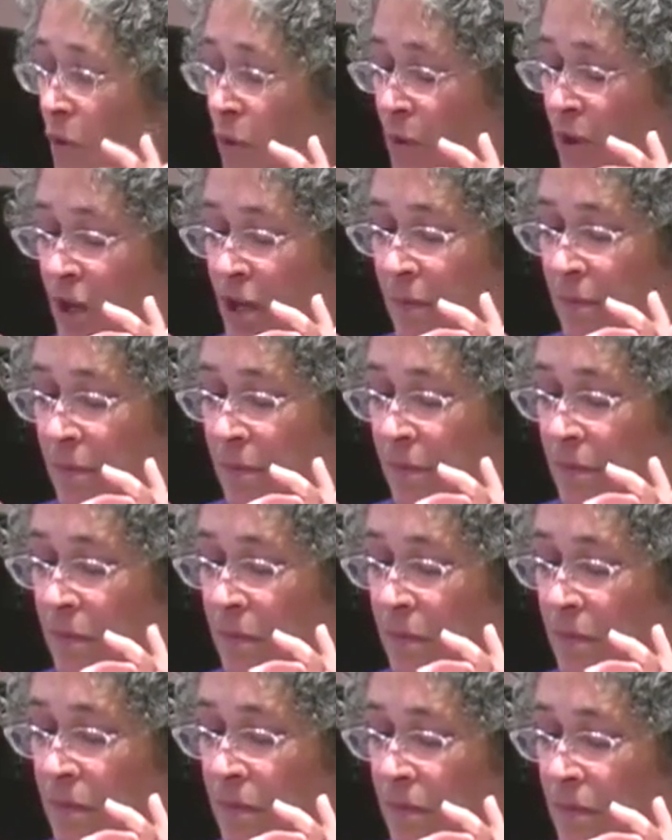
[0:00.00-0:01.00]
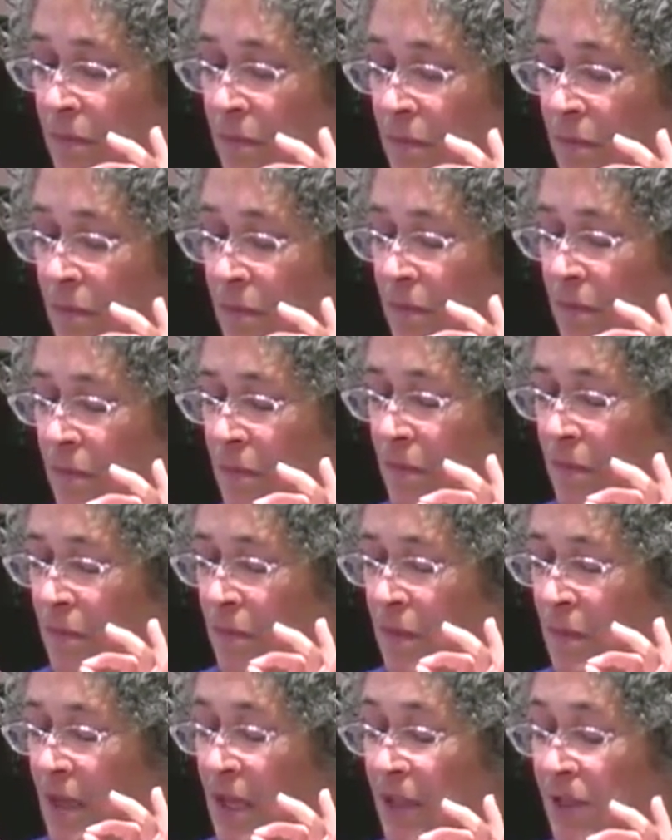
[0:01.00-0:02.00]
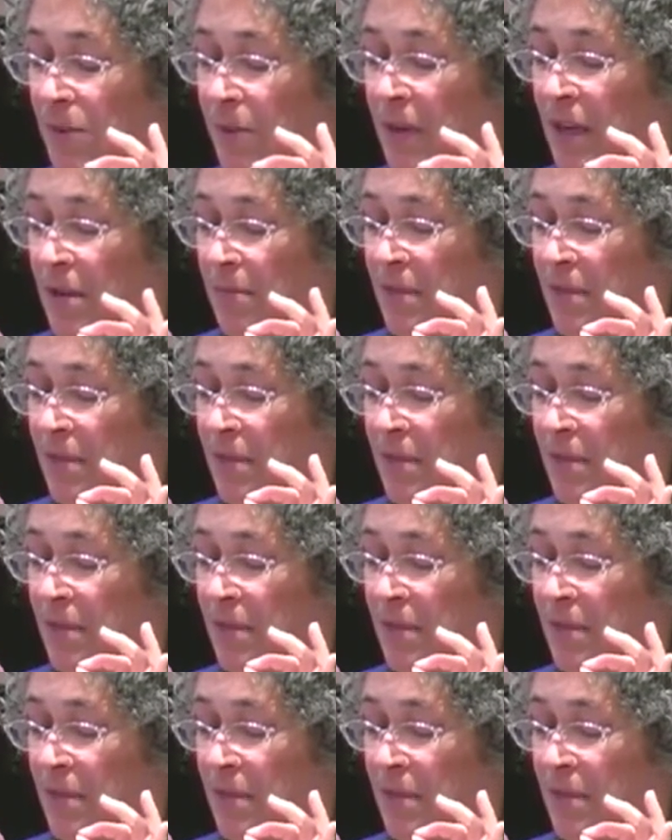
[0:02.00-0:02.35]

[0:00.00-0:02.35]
Okay, that's what